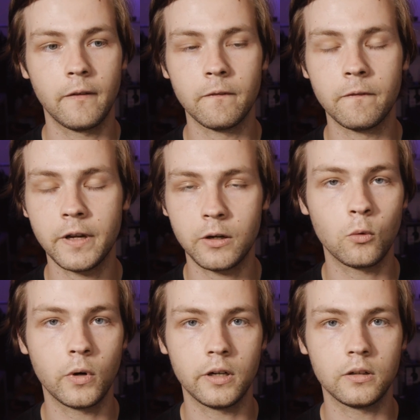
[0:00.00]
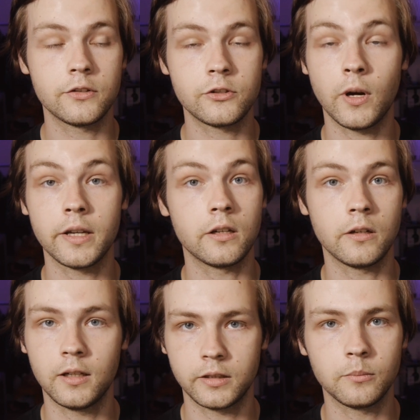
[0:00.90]
very well, so I
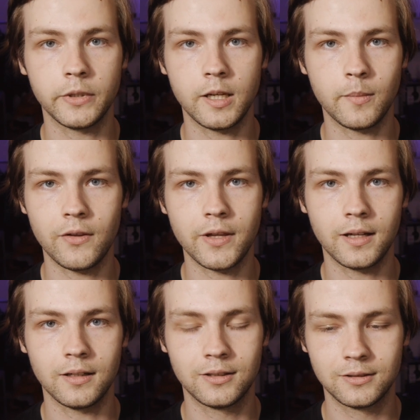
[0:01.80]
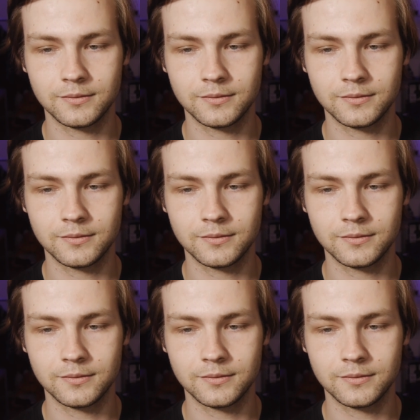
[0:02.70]
cannot complain about that.